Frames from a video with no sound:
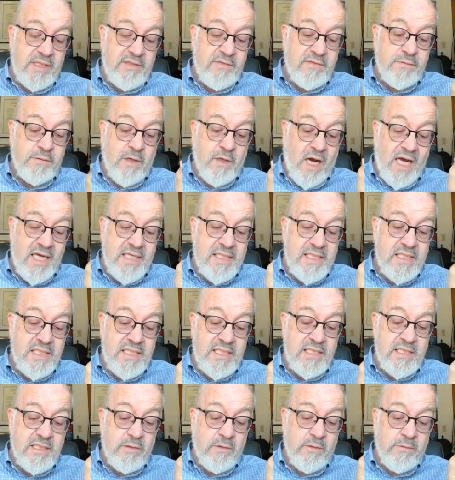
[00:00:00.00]
on me, for I
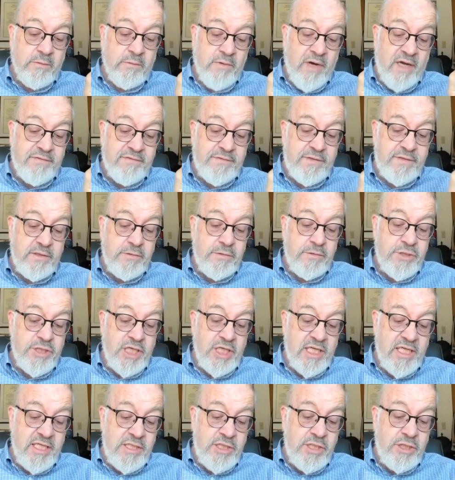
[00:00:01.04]
seek
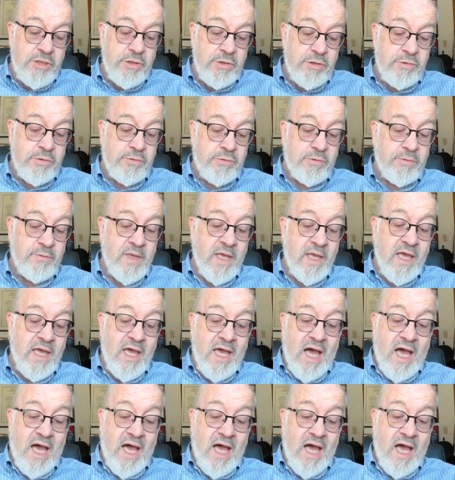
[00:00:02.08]
refuge in you.